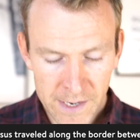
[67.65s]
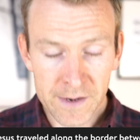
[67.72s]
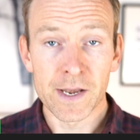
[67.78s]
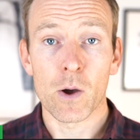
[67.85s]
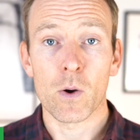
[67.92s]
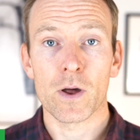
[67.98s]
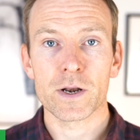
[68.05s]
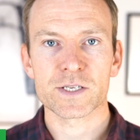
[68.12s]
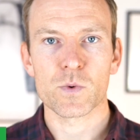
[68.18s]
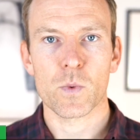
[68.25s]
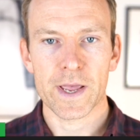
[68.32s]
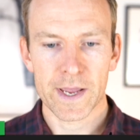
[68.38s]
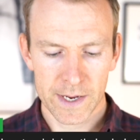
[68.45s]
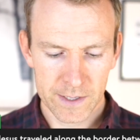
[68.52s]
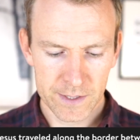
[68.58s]
Now on his
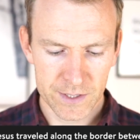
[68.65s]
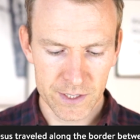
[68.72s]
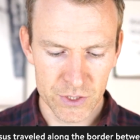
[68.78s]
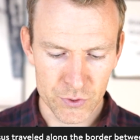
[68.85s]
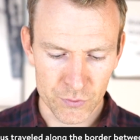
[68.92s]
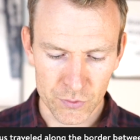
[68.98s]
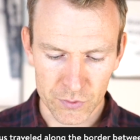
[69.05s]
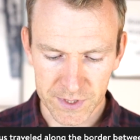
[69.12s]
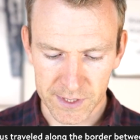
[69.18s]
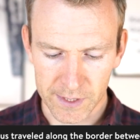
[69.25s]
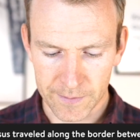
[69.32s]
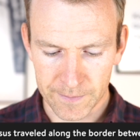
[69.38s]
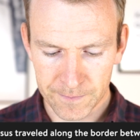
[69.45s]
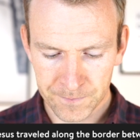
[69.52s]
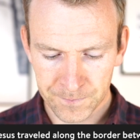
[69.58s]
way to
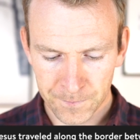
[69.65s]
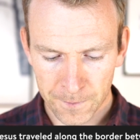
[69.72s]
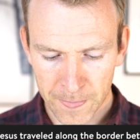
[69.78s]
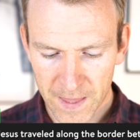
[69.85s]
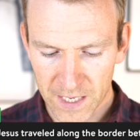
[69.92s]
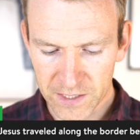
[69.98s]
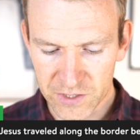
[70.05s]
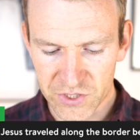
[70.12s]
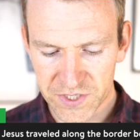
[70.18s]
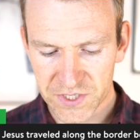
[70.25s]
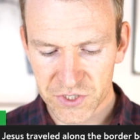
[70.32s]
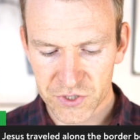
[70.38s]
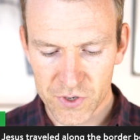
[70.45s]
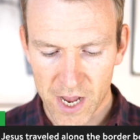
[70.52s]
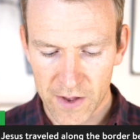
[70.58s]
Jerusalem,
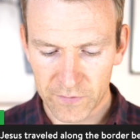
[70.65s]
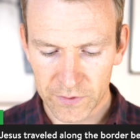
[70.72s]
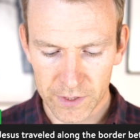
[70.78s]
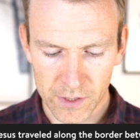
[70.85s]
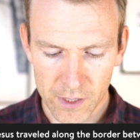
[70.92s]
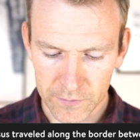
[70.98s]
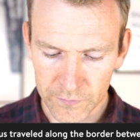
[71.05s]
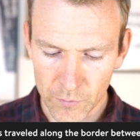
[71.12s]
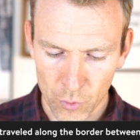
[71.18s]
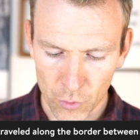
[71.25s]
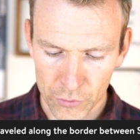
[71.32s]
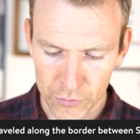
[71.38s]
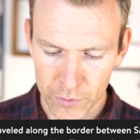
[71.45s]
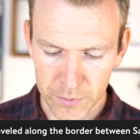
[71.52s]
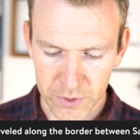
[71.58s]
Jesus traveled along the
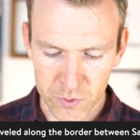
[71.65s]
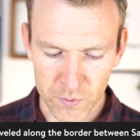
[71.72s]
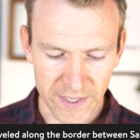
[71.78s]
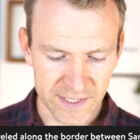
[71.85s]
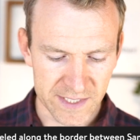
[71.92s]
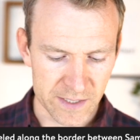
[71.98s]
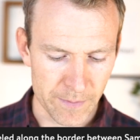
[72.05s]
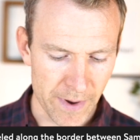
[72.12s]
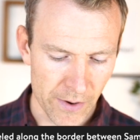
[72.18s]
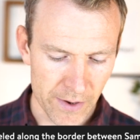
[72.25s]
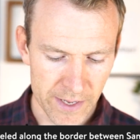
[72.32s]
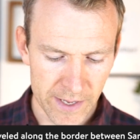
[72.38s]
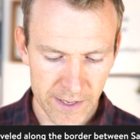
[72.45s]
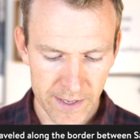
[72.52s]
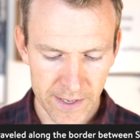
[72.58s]
border between
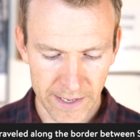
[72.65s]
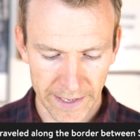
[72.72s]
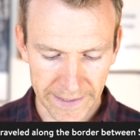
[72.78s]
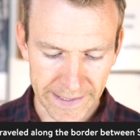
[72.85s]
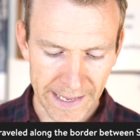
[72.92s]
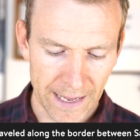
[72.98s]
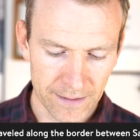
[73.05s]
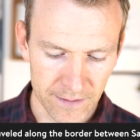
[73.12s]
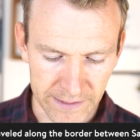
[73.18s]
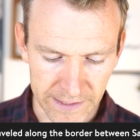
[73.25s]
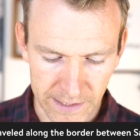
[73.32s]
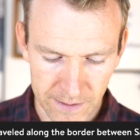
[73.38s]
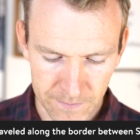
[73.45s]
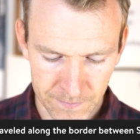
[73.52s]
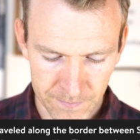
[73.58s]
Samaria and
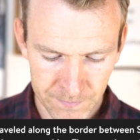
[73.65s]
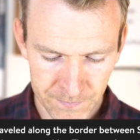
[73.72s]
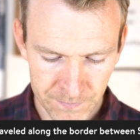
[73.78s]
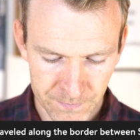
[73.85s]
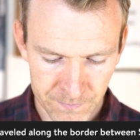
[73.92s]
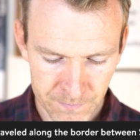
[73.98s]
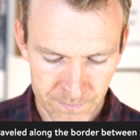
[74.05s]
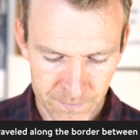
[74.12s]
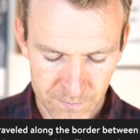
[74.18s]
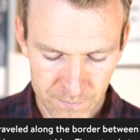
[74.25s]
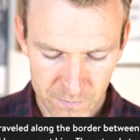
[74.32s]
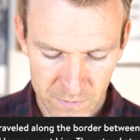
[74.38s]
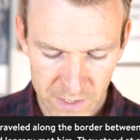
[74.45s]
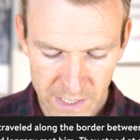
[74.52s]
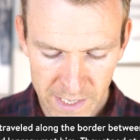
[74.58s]
Galilee.
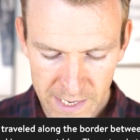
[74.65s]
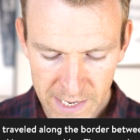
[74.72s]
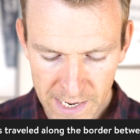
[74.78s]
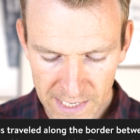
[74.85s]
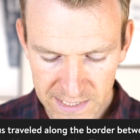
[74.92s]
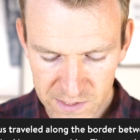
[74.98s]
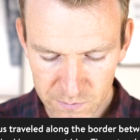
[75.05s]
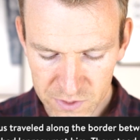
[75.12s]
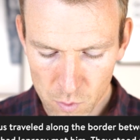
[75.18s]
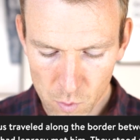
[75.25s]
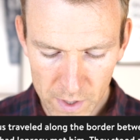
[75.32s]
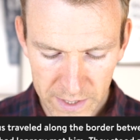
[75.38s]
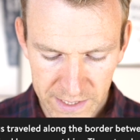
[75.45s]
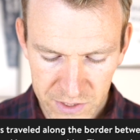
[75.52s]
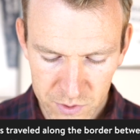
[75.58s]
As he was
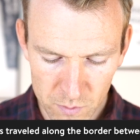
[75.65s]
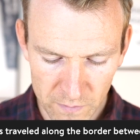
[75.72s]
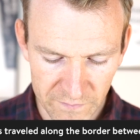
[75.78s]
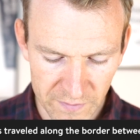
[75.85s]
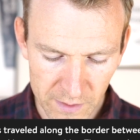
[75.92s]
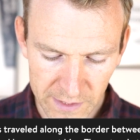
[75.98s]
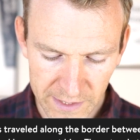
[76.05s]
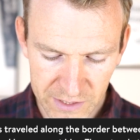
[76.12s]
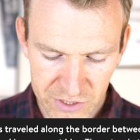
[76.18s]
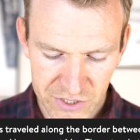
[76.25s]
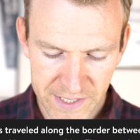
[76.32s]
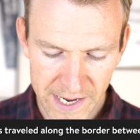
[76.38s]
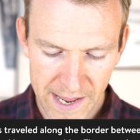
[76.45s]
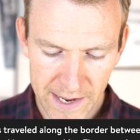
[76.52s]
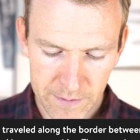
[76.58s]
going into a village,
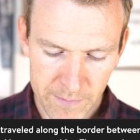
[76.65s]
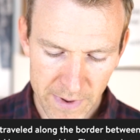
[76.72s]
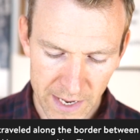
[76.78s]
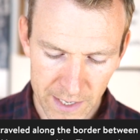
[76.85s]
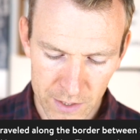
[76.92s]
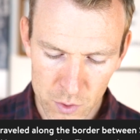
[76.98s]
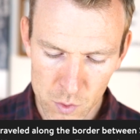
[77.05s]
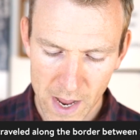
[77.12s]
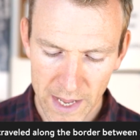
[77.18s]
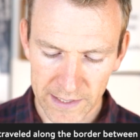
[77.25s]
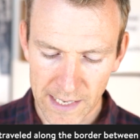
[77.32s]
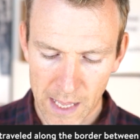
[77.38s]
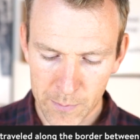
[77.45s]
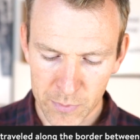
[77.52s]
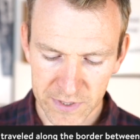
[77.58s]
10 men who had
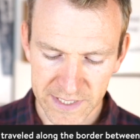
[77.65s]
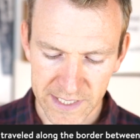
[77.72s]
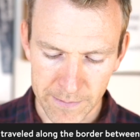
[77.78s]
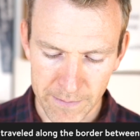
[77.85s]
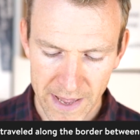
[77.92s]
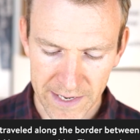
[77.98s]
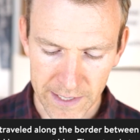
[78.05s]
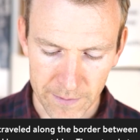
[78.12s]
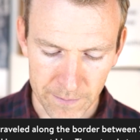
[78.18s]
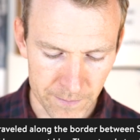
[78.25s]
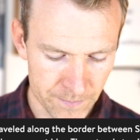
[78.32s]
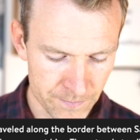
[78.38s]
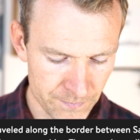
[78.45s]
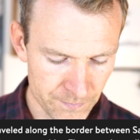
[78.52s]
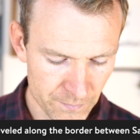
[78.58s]
leprosy met him.
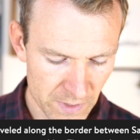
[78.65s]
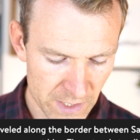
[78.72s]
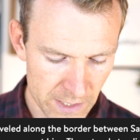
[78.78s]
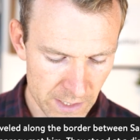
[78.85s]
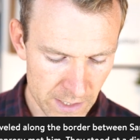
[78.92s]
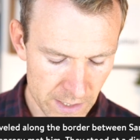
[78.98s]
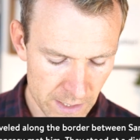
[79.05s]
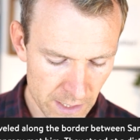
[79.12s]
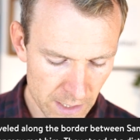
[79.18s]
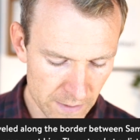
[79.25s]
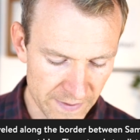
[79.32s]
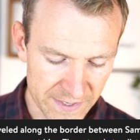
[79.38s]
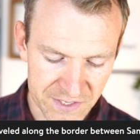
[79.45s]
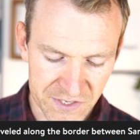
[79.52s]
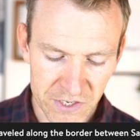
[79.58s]

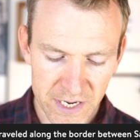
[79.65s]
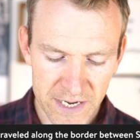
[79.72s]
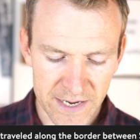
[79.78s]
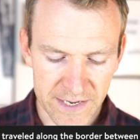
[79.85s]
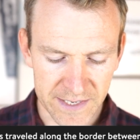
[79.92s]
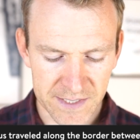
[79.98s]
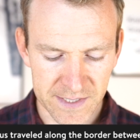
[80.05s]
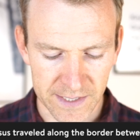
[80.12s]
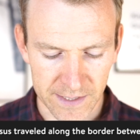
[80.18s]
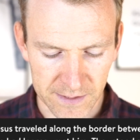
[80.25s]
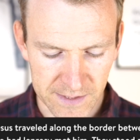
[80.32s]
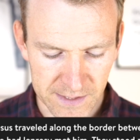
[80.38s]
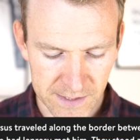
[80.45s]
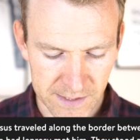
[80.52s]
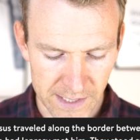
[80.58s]
They stood at a
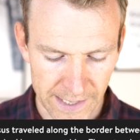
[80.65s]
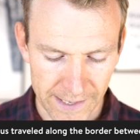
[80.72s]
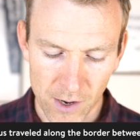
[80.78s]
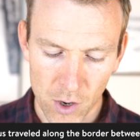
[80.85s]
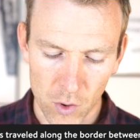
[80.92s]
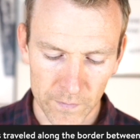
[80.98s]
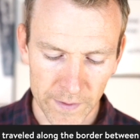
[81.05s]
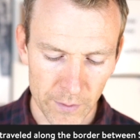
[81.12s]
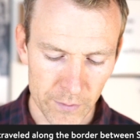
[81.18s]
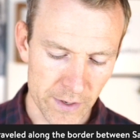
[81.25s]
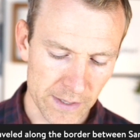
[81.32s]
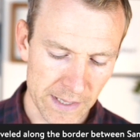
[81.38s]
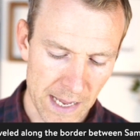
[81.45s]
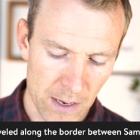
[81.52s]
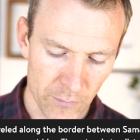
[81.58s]
distance and called out in
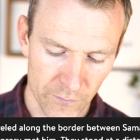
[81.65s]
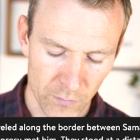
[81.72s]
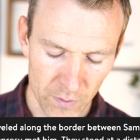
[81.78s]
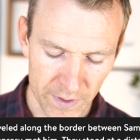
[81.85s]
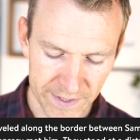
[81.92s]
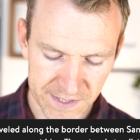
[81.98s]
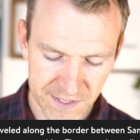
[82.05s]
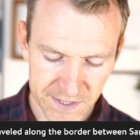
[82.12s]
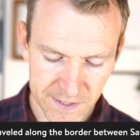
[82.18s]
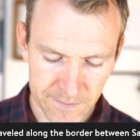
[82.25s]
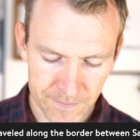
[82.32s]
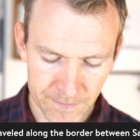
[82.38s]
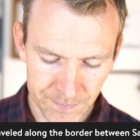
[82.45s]
a loud voice,